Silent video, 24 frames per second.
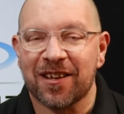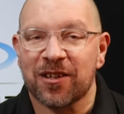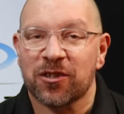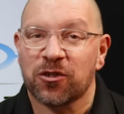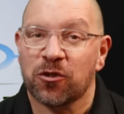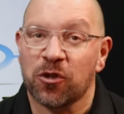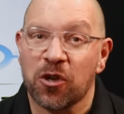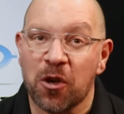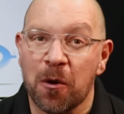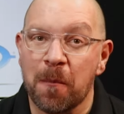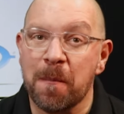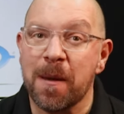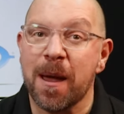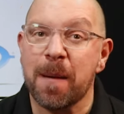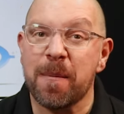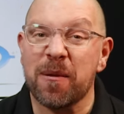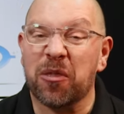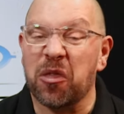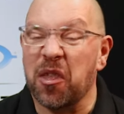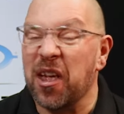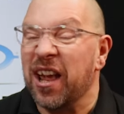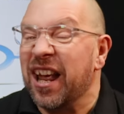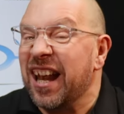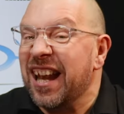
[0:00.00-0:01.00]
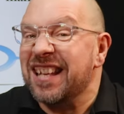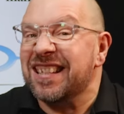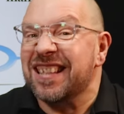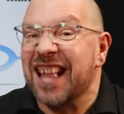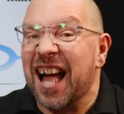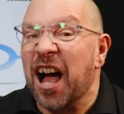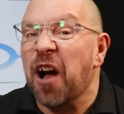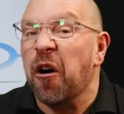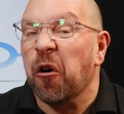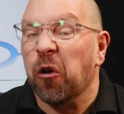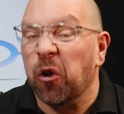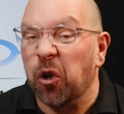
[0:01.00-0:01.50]
So you may be thinking, is
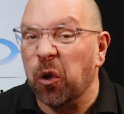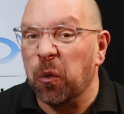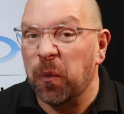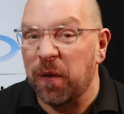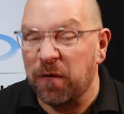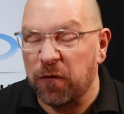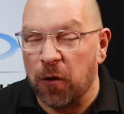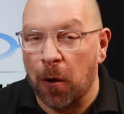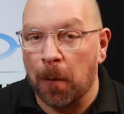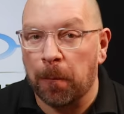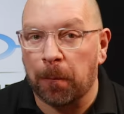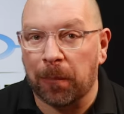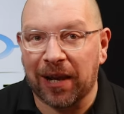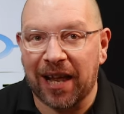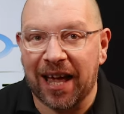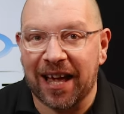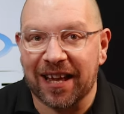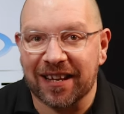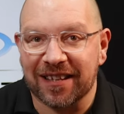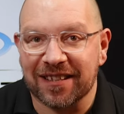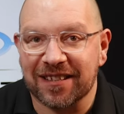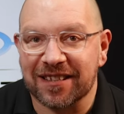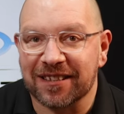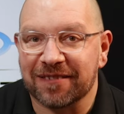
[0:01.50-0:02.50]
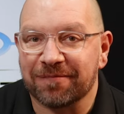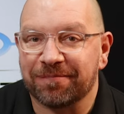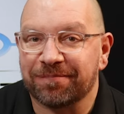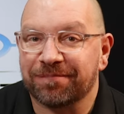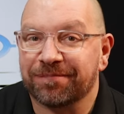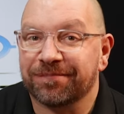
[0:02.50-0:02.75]
that all we've got planned?